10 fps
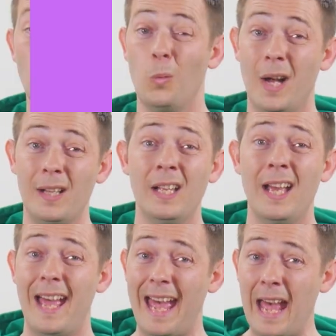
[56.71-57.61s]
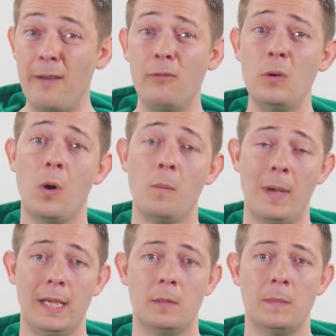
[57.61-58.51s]
Well, everyone
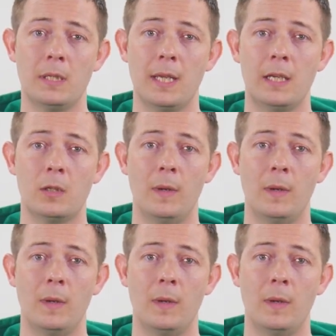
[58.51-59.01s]
makes mistakes